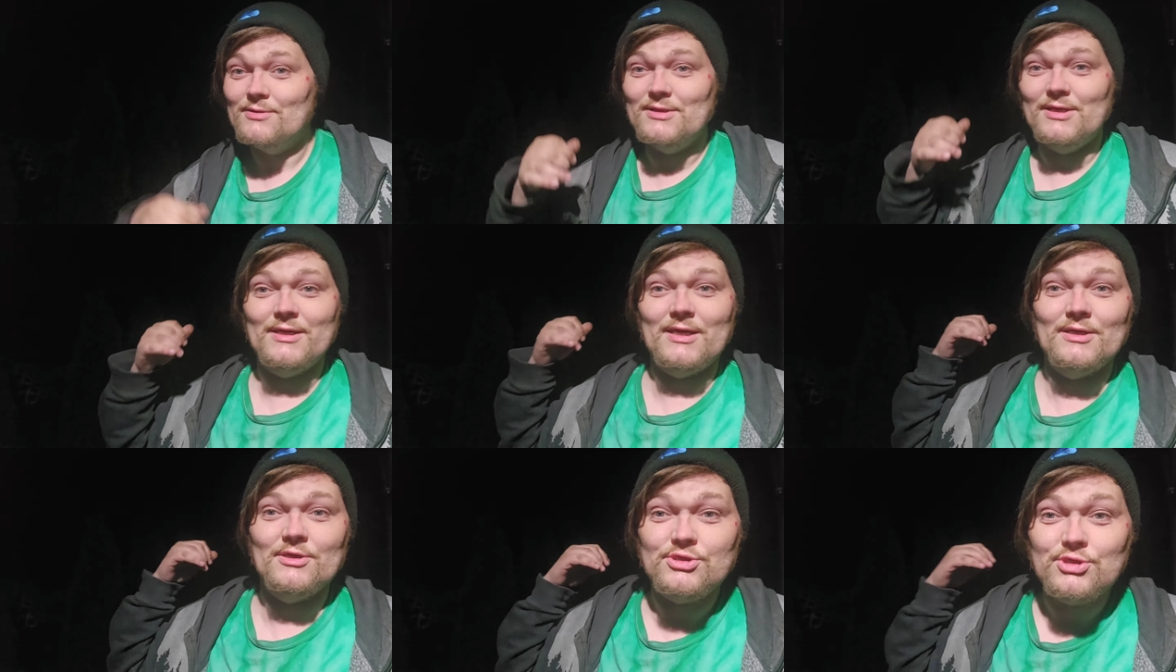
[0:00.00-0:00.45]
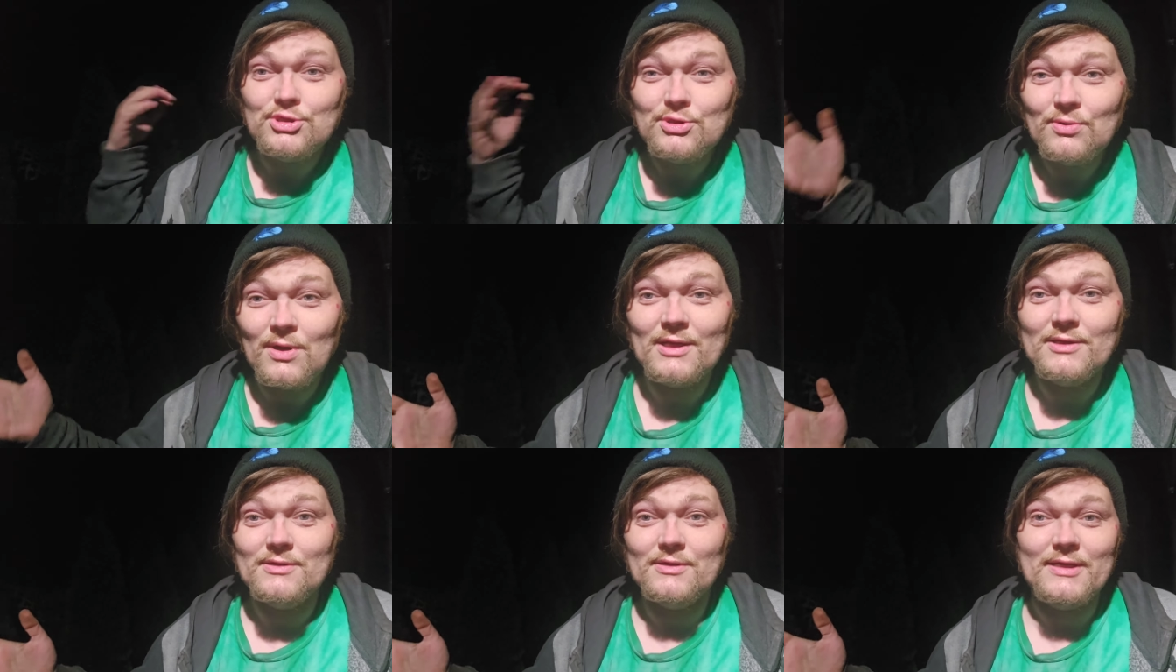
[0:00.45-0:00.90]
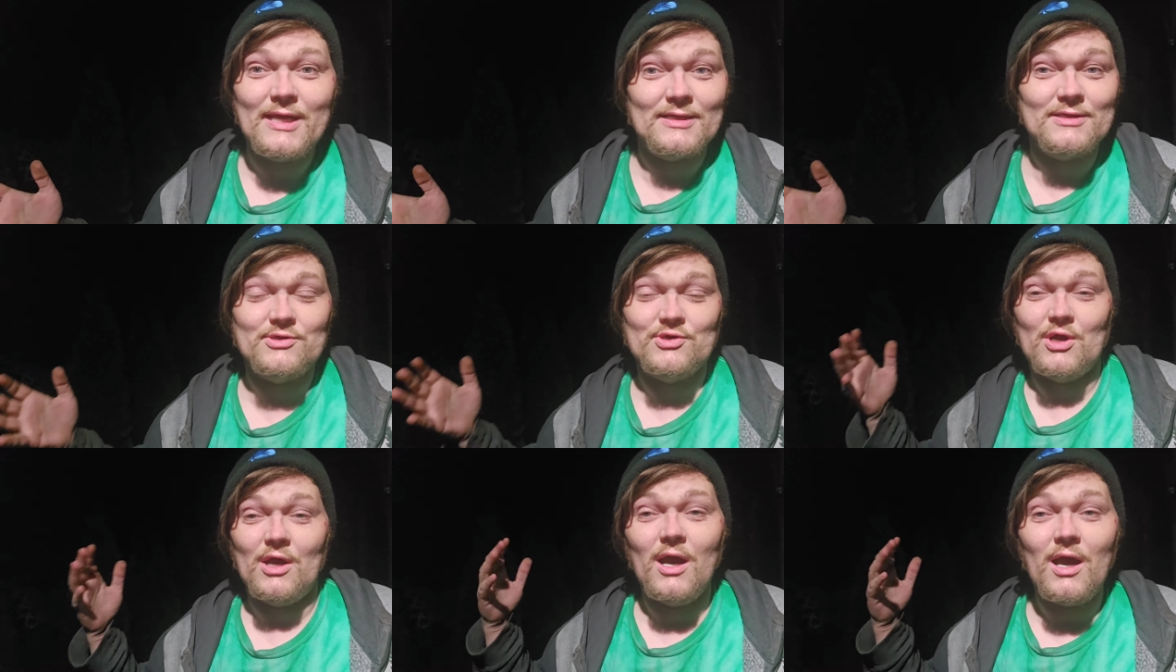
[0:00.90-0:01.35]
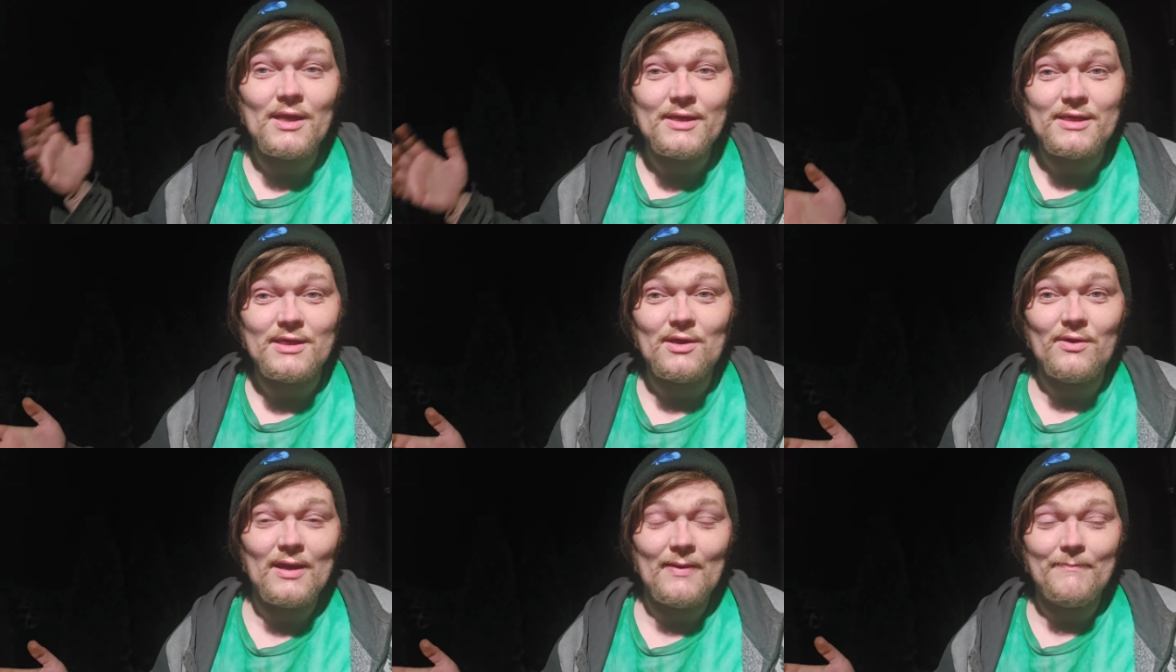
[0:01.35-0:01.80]
You get two hundred extra
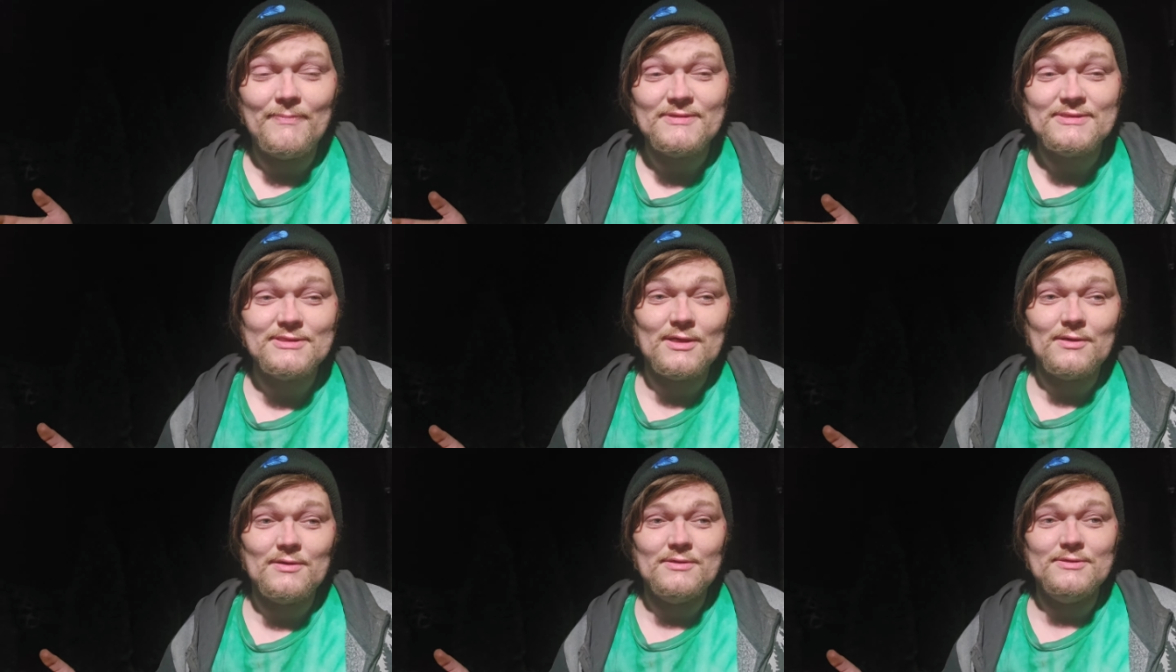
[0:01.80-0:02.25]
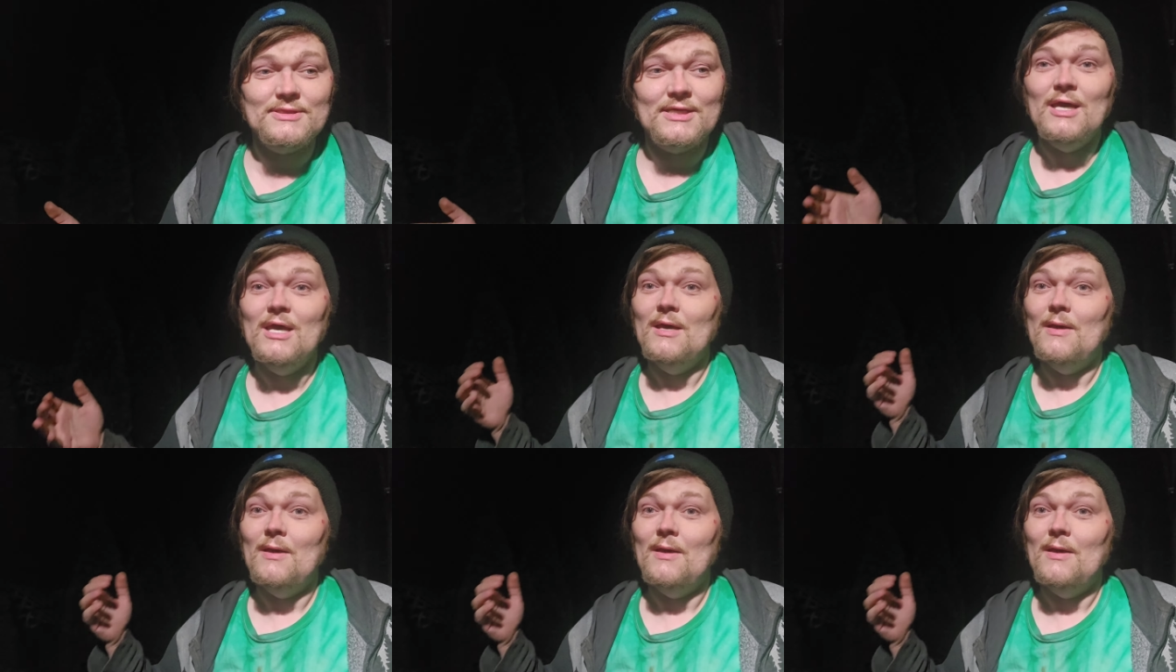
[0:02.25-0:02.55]
audio episodes,